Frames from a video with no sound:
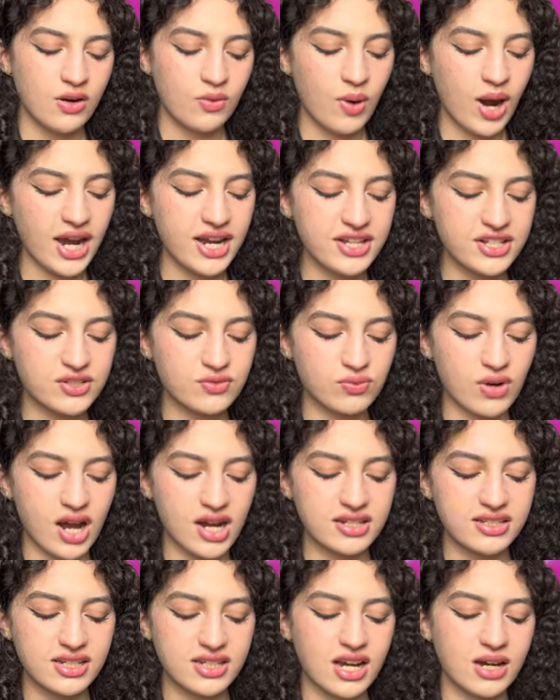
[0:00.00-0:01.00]
Why is
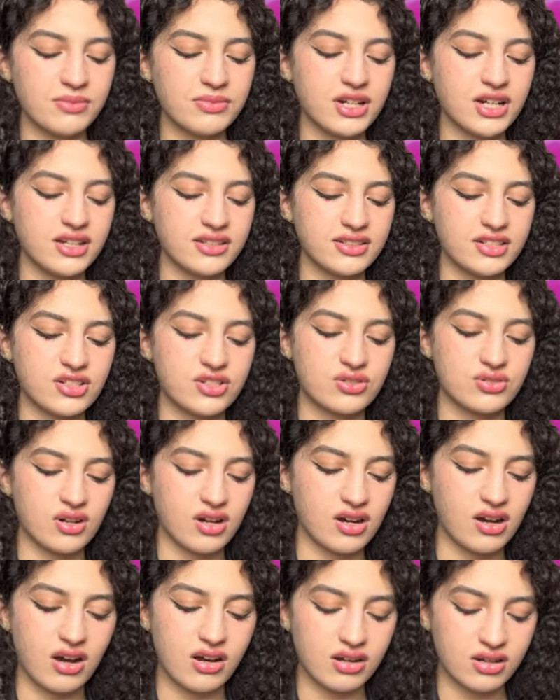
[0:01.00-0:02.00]
Roxy coming on this
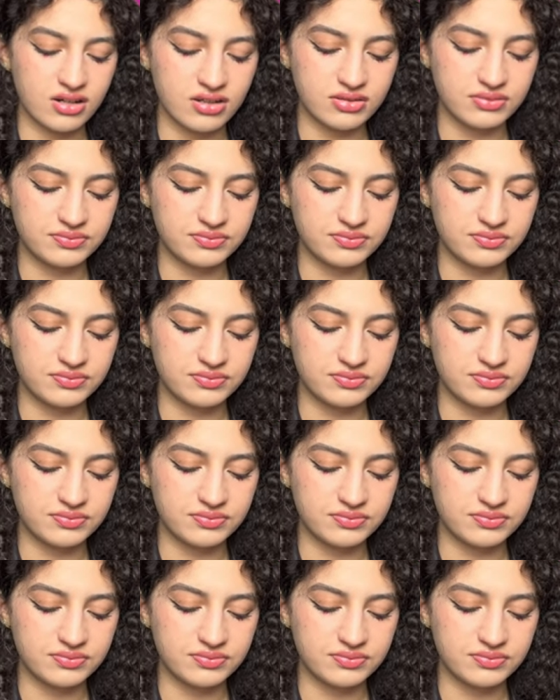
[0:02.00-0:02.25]
strong?